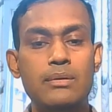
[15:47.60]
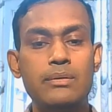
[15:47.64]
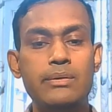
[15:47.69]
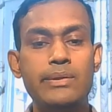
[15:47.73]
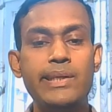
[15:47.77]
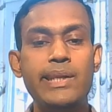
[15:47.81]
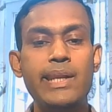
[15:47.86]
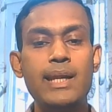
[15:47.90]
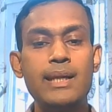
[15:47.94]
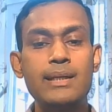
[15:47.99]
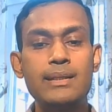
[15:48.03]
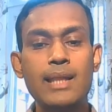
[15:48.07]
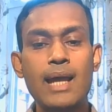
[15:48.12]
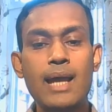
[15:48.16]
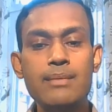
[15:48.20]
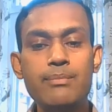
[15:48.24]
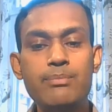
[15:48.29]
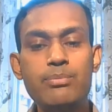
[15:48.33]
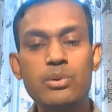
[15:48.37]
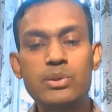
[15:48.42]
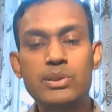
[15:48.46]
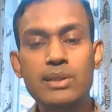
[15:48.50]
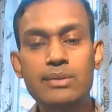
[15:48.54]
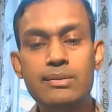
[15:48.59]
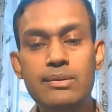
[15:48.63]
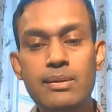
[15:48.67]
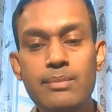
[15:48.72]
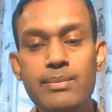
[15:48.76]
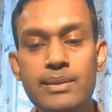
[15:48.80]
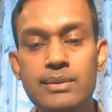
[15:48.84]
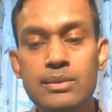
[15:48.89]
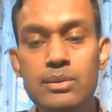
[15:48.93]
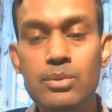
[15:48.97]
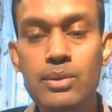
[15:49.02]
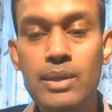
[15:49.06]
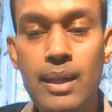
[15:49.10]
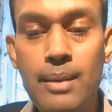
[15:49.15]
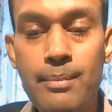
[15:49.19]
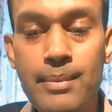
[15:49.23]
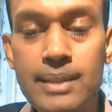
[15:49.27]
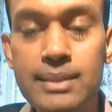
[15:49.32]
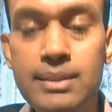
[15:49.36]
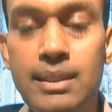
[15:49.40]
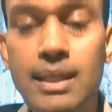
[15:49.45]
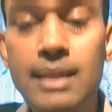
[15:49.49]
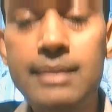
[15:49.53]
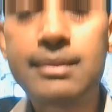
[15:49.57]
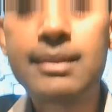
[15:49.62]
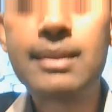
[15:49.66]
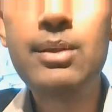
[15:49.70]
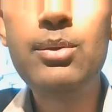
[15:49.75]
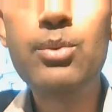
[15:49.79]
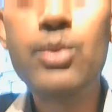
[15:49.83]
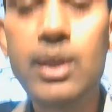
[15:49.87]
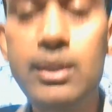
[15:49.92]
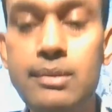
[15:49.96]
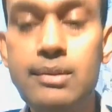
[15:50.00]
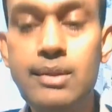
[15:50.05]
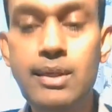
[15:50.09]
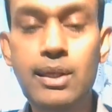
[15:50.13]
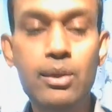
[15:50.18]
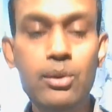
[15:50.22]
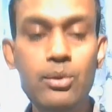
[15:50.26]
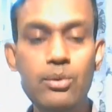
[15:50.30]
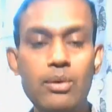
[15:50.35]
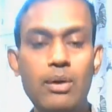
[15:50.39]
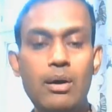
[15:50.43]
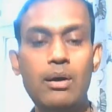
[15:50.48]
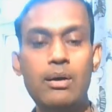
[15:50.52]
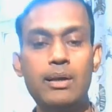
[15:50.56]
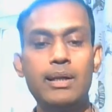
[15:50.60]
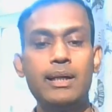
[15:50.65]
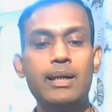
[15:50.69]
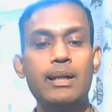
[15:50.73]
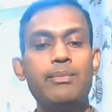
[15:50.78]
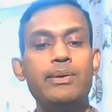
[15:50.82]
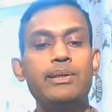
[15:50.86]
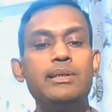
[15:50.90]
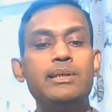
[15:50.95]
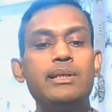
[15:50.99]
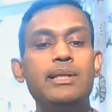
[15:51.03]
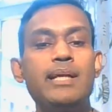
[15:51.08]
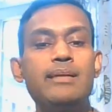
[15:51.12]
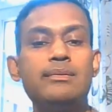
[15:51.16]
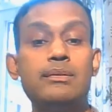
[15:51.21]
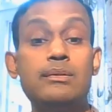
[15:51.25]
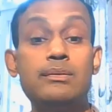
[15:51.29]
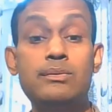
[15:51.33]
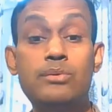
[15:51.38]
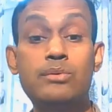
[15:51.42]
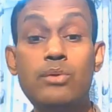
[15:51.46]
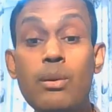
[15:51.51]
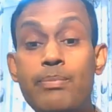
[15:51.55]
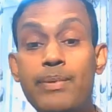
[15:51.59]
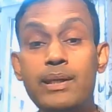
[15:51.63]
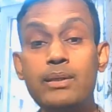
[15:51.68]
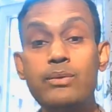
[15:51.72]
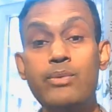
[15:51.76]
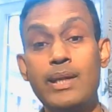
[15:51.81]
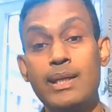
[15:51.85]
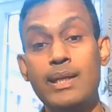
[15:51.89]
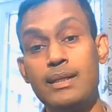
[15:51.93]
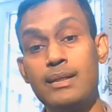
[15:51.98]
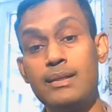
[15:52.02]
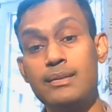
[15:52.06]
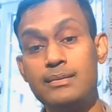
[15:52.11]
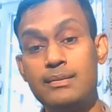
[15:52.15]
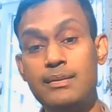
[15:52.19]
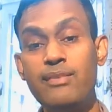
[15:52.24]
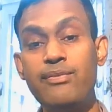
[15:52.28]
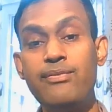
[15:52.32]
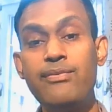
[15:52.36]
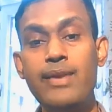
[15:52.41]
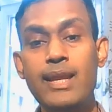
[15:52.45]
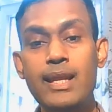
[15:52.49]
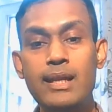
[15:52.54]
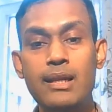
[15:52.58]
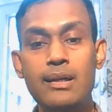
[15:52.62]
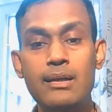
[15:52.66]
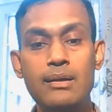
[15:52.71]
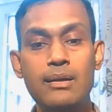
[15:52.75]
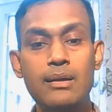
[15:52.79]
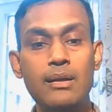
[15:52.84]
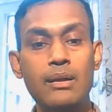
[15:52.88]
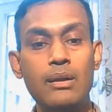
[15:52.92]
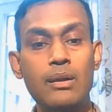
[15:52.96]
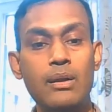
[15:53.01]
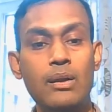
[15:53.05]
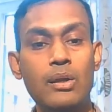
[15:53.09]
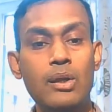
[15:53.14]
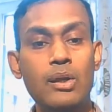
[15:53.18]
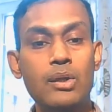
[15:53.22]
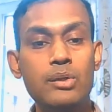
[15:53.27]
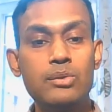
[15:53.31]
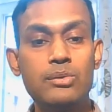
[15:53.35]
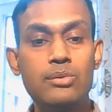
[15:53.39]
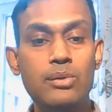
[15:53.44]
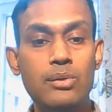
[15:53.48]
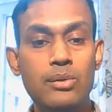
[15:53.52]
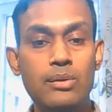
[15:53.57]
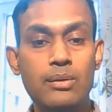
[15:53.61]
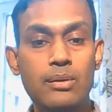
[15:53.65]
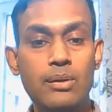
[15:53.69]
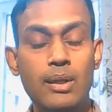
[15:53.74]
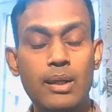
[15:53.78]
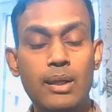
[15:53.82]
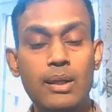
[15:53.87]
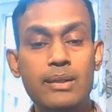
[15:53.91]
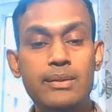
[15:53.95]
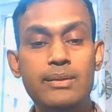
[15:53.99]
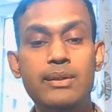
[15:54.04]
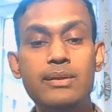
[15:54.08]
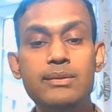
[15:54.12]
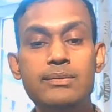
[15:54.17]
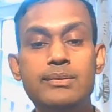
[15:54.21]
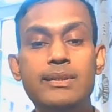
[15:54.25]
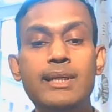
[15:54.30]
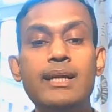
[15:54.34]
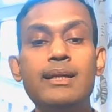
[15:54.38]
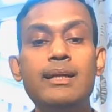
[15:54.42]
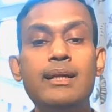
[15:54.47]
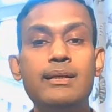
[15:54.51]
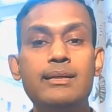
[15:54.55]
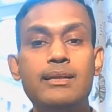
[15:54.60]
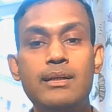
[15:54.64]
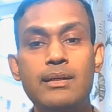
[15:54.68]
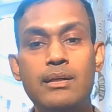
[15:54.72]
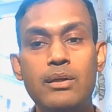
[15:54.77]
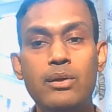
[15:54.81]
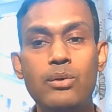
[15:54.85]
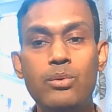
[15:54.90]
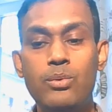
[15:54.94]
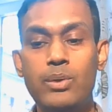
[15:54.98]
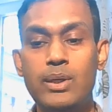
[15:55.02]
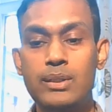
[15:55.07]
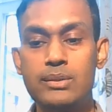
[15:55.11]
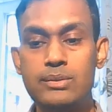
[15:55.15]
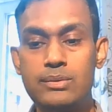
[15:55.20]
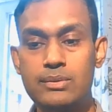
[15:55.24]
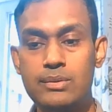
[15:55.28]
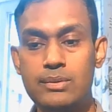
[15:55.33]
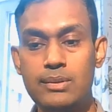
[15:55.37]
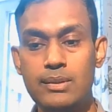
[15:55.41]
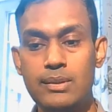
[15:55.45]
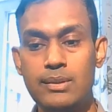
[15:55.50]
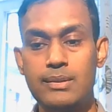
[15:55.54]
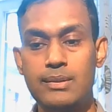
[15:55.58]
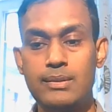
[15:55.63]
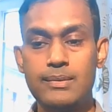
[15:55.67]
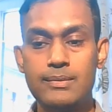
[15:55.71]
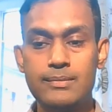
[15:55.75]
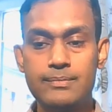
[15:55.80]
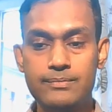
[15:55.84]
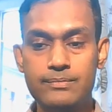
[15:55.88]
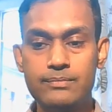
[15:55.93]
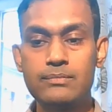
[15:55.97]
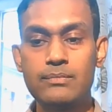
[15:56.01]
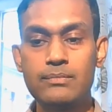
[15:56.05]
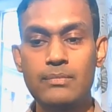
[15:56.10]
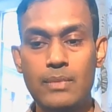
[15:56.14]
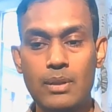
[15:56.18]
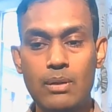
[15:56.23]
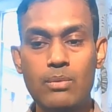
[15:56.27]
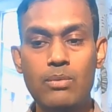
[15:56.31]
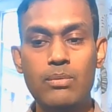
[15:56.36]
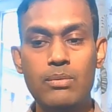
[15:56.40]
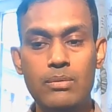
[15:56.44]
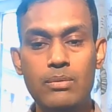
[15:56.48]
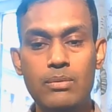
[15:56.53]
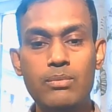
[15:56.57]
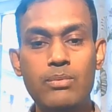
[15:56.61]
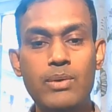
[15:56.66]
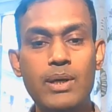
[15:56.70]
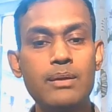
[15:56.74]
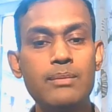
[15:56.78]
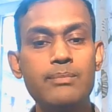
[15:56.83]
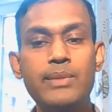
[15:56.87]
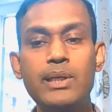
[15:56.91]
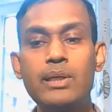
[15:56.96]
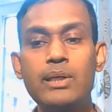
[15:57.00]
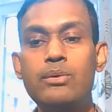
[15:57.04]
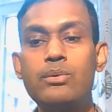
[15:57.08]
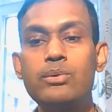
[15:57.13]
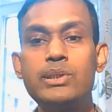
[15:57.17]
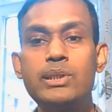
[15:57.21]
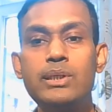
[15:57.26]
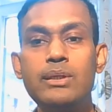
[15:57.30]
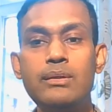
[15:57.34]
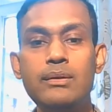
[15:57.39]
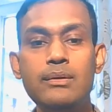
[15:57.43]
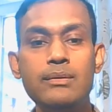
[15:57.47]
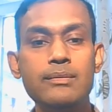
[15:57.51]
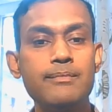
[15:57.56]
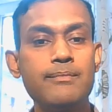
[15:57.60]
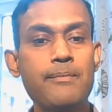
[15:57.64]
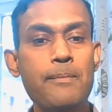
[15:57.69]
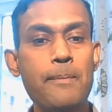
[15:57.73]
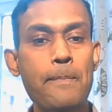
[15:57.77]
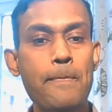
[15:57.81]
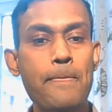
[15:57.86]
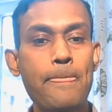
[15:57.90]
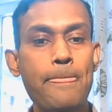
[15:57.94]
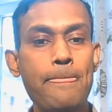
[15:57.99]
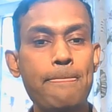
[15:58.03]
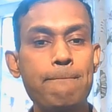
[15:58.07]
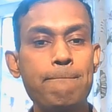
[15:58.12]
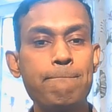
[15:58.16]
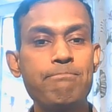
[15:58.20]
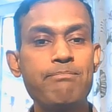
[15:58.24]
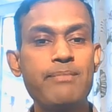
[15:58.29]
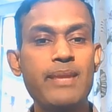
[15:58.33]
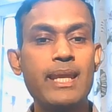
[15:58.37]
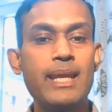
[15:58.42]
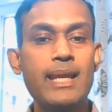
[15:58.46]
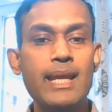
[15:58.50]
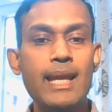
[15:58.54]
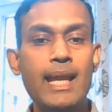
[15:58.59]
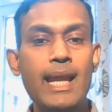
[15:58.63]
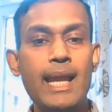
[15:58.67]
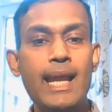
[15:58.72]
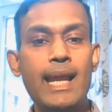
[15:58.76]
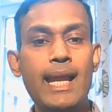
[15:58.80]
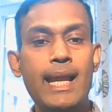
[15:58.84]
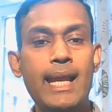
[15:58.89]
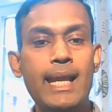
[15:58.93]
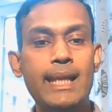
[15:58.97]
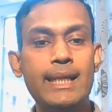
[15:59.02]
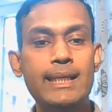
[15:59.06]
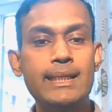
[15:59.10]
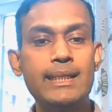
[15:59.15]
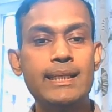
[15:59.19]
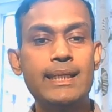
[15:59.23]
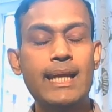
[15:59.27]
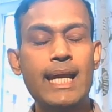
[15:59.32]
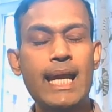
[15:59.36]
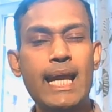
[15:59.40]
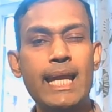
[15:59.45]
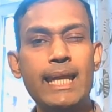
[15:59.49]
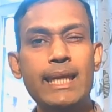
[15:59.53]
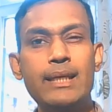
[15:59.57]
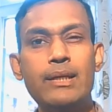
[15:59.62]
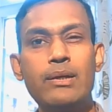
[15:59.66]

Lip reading: direct the unprocessed events to an Amazon SQS queue or an Amazon SNS topic to analyze the failure. So this dead letter queue was one of the question. And I